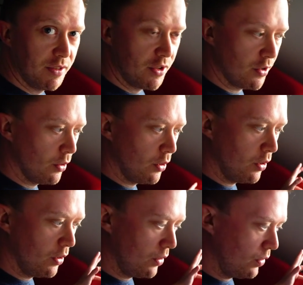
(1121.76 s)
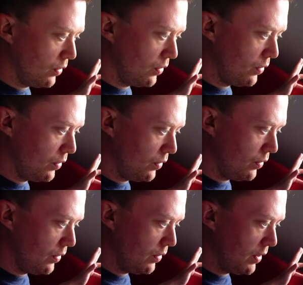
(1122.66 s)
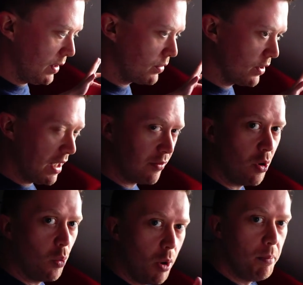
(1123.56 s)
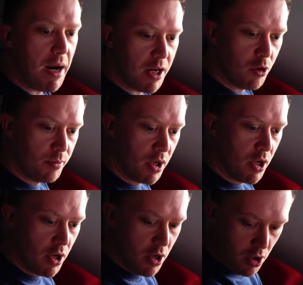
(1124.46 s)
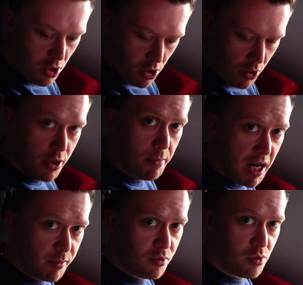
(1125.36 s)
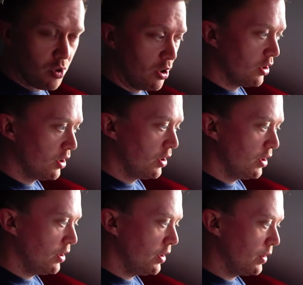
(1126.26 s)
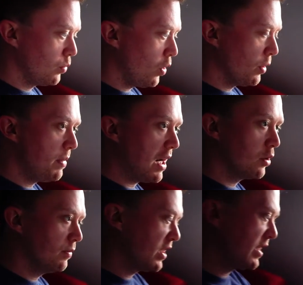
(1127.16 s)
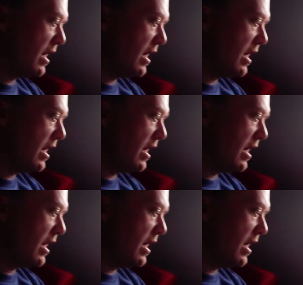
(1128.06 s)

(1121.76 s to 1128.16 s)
So I've got one backup on the Mac Pro and one backup that's